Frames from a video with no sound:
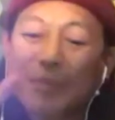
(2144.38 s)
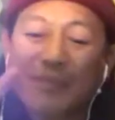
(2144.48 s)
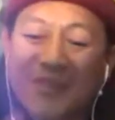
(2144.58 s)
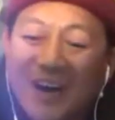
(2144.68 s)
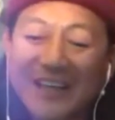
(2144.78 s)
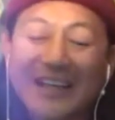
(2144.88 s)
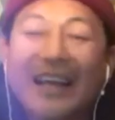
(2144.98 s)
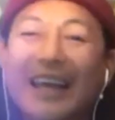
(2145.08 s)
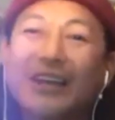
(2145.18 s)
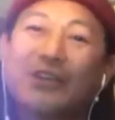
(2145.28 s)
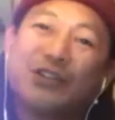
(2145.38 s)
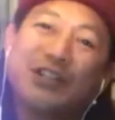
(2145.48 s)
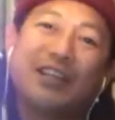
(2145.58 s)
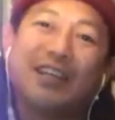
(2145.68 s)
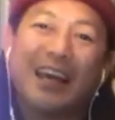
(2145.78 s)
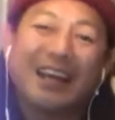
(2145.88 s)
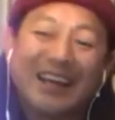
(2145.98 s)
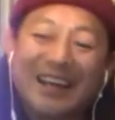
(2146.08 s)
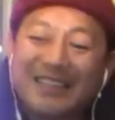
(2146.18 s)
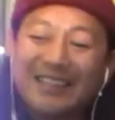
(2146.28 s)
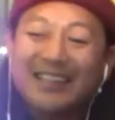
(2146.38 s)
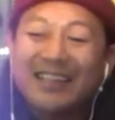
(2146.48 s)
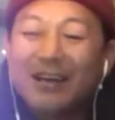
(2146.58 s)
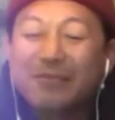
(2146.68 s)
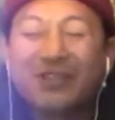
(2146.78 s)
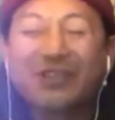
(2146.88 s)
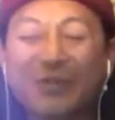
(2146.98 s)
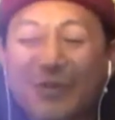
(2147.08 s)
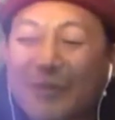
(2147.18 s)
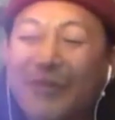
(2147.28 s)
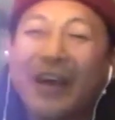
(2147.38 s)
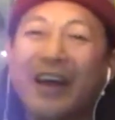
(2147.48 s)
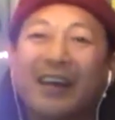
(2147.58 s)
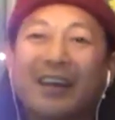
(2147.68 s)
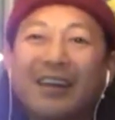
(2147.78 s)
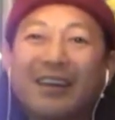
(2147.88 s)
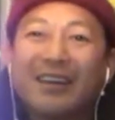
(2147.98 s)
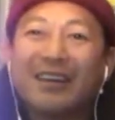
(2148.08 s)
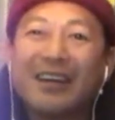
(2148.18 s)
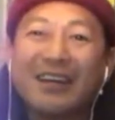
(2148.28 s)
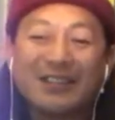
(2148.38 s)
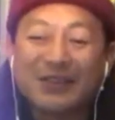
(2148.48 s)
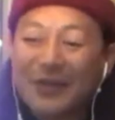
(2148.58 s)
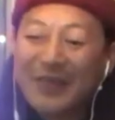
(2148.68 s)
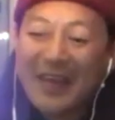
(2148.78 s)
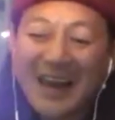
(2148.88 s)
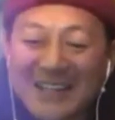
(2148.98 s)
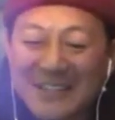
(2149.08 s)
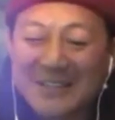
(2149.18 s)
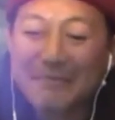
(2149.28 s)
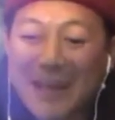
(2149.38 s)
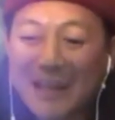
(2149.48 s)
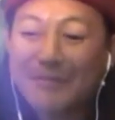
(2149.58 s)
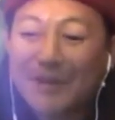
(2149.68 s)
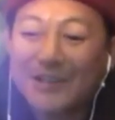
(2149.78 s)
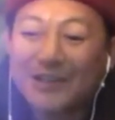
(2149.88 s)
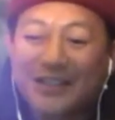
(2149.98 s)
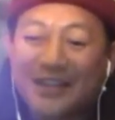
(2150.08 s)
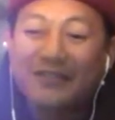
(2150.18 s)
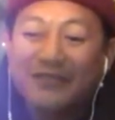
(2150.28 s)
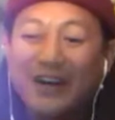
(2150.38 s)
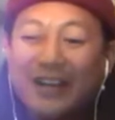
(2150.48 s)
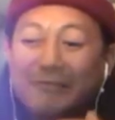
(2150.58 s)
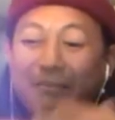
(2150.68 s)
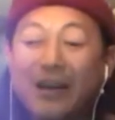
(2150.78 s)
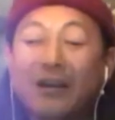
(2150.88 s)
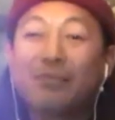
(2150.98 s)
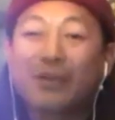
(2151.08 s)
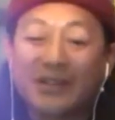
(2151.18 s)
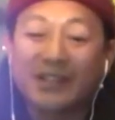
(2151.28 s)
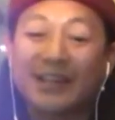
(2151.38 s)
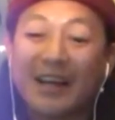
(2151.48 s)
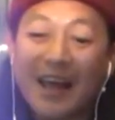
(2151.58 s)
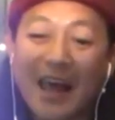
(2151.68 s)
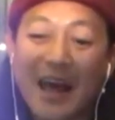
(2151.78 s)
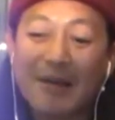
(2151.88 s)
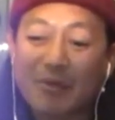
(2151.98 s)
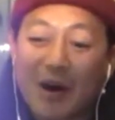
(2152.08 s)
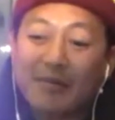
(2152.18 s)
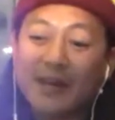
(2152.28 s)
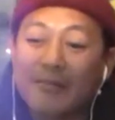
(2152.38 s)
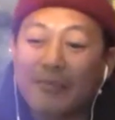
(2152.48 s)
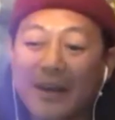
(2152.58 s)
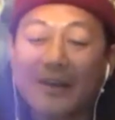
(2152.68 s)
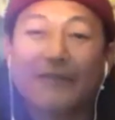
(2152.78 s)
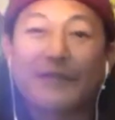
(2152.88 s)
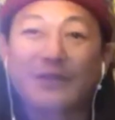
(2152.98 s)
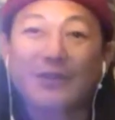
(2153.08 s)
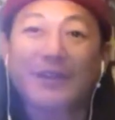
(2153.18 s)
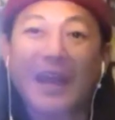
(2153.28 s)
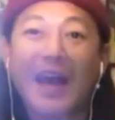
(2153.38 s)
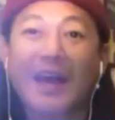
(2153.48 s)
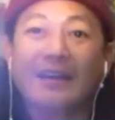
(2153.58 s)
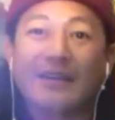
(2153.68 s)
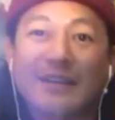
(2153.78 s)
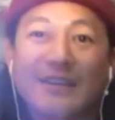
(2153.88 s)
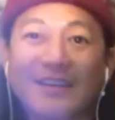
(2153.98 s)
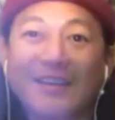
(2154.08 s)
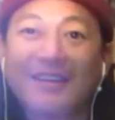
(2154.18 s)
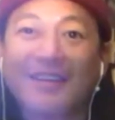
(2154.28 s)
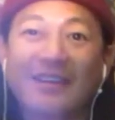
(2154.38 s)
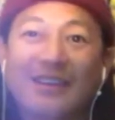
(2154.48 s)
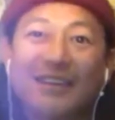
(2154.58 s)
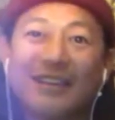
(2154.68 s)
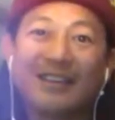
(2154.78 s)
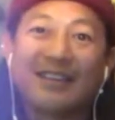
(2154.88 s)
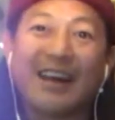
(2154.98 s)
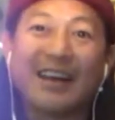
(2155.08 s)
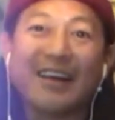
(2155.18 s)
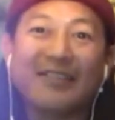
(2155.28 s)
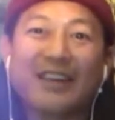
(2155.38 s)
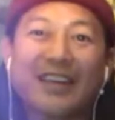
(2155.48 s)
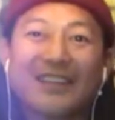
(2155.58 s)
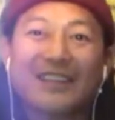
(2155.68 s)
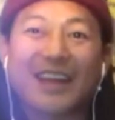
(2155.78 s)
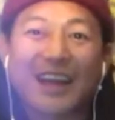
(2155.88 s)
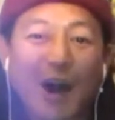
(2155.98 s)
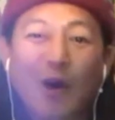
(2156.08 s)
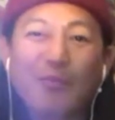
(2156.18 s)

fucking energy. And I get to absorb that. And so that has made me just a fucking better person and probably a better future dad. Like if kids, like I'll be